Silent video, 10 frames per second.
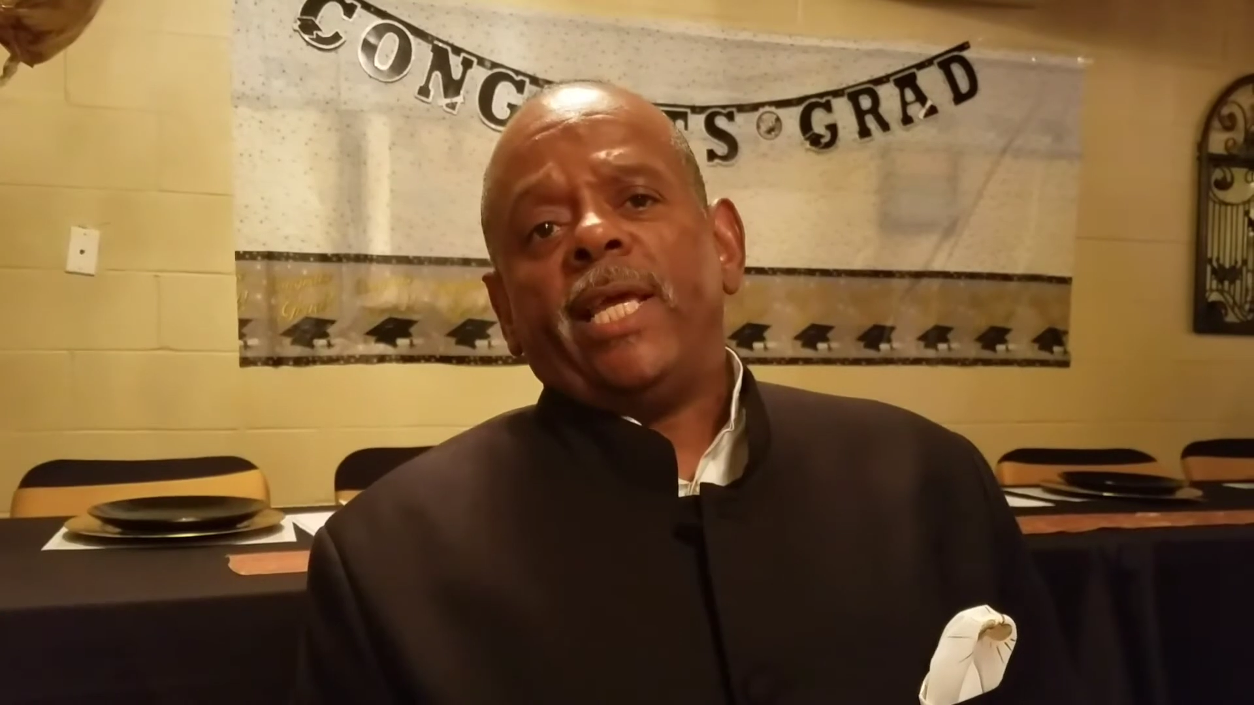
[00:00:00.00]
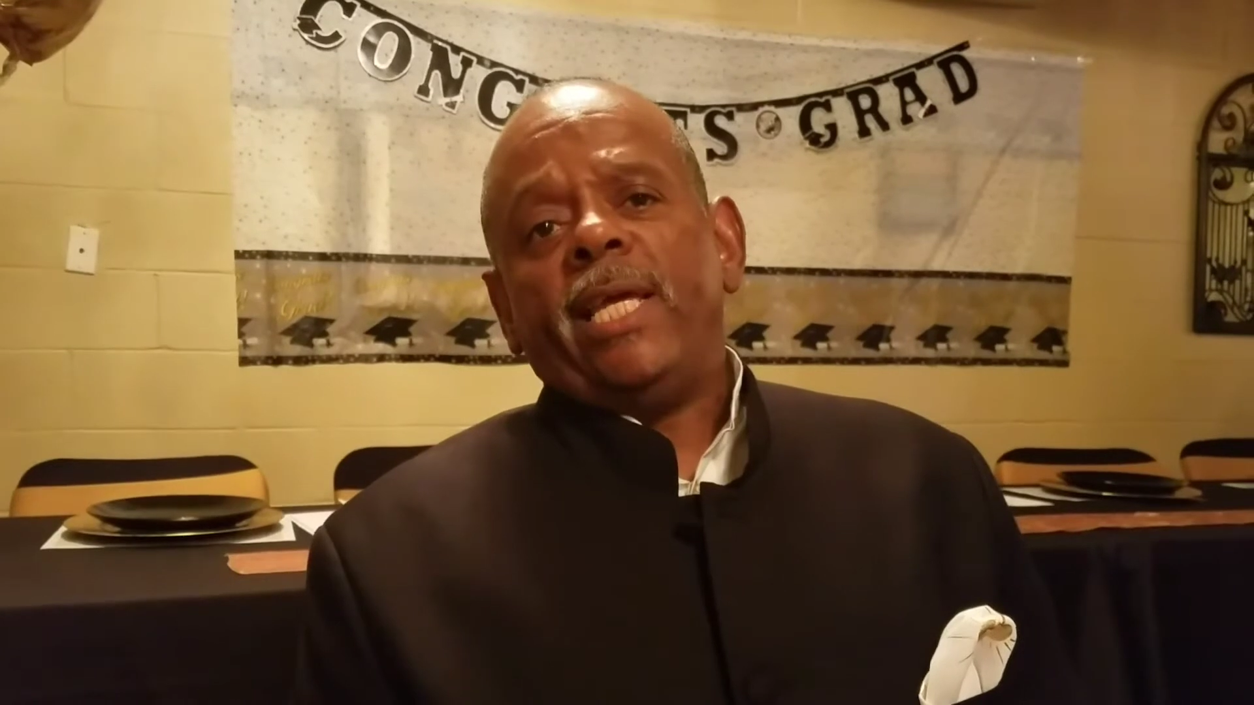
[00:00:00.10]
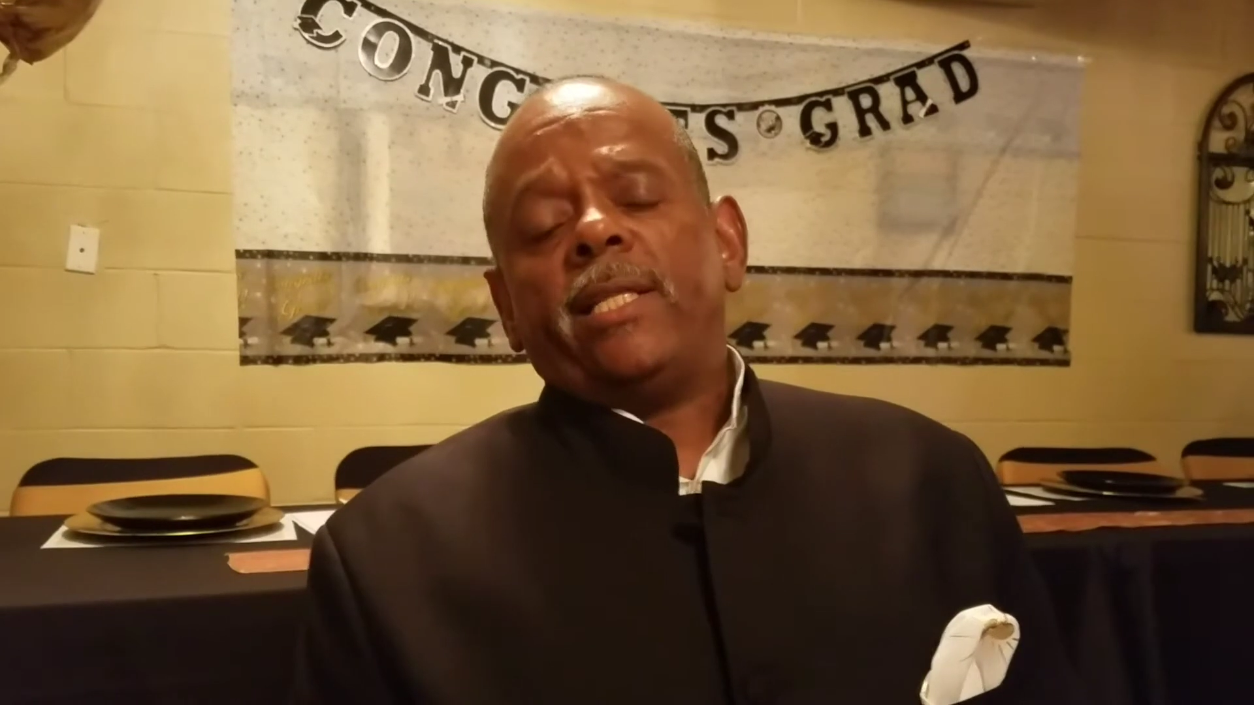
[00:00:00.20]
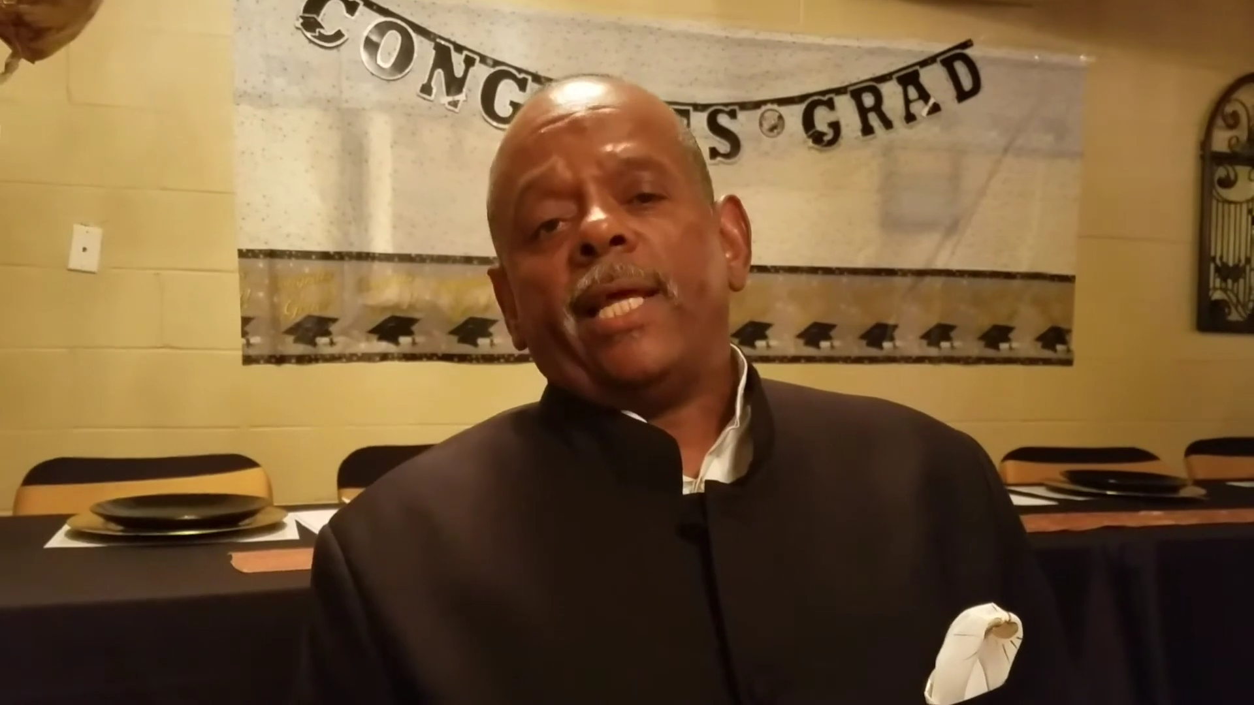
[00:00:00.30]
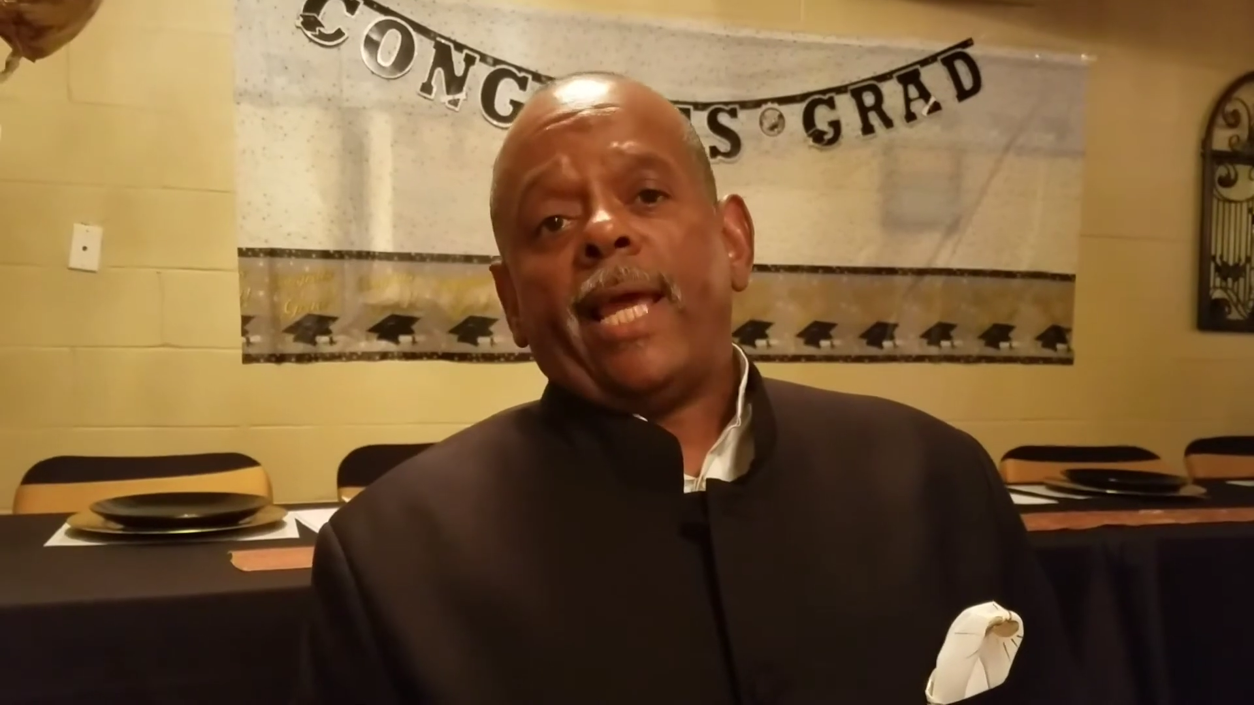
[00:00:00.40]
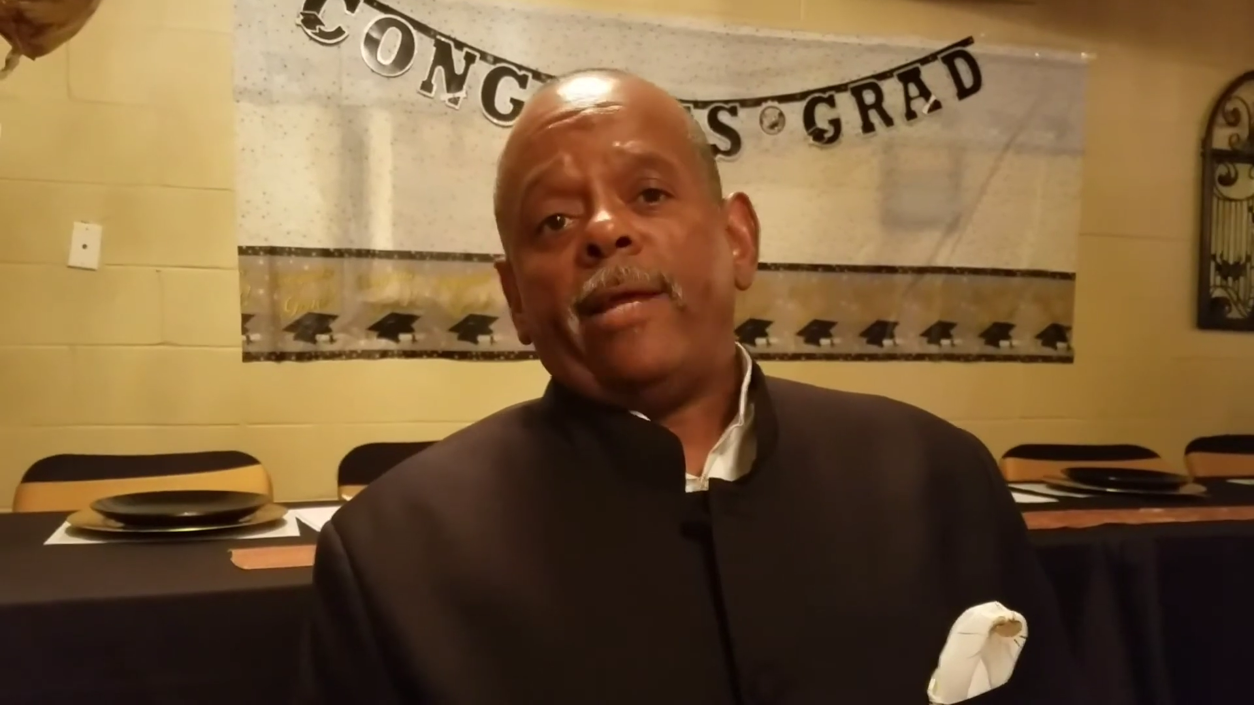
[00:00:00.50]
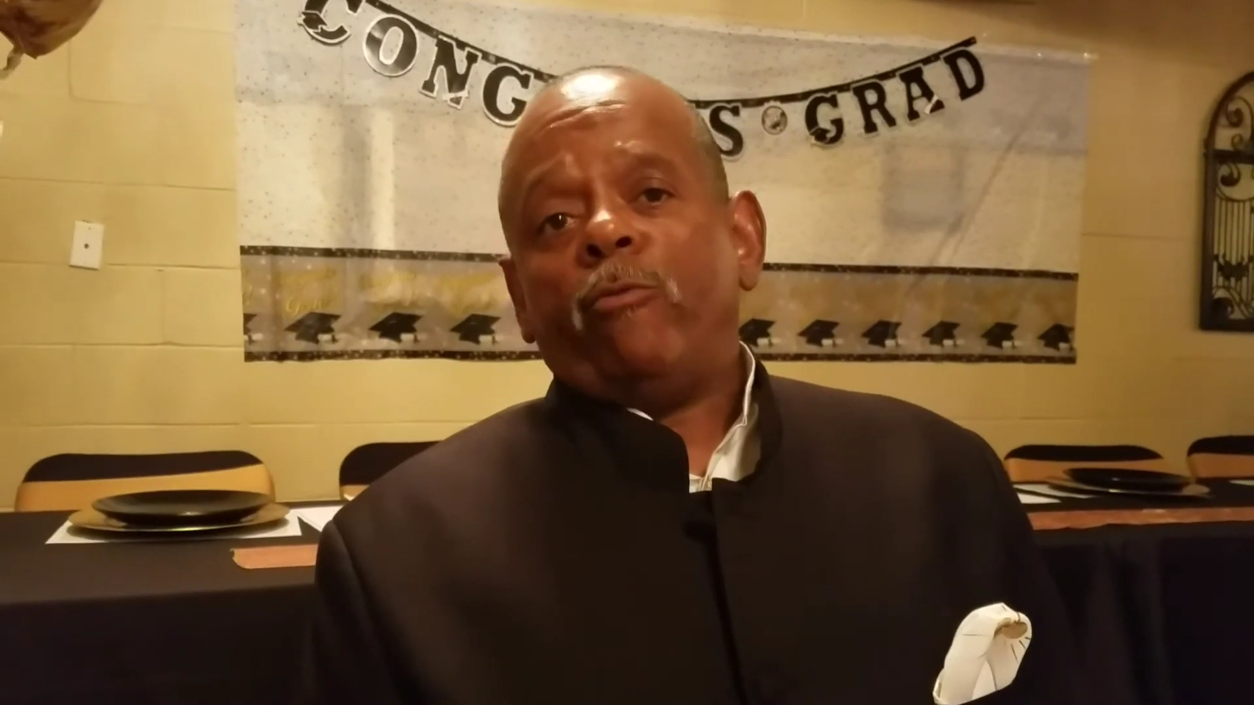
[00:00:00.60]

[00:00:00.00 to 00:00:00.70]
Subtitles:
Heath, at